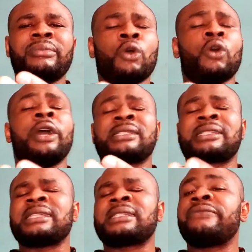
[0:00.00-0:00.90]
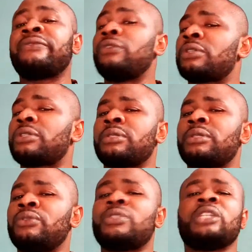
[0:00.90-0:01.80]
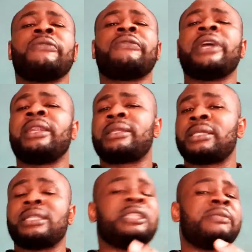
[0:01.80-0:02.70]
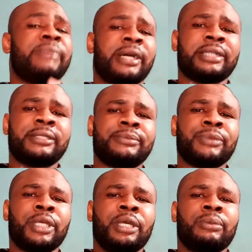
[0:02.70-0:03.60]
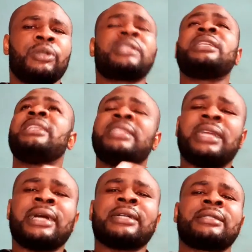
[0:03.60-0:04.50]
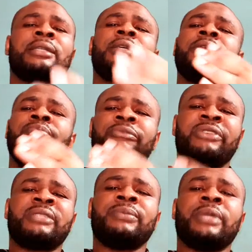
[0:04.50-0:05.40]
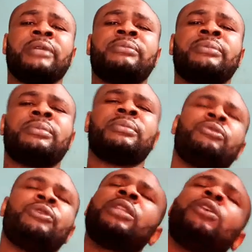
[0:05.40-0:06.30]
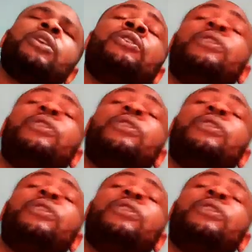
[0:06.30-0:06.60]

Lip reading: usage of anything is bad. But in that, red oil